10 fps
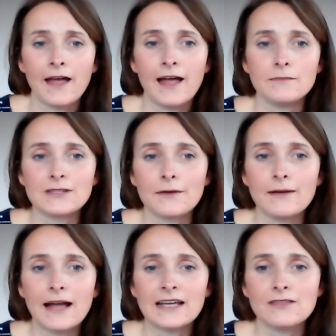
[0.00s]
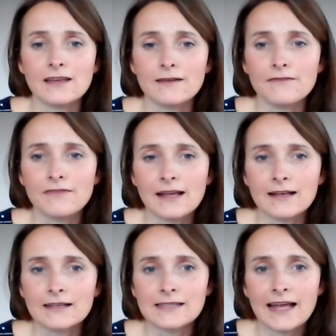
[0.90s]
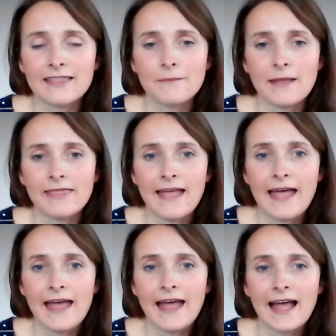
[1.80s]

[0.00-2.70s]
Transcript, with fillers: um, so as you think of things, add them in there.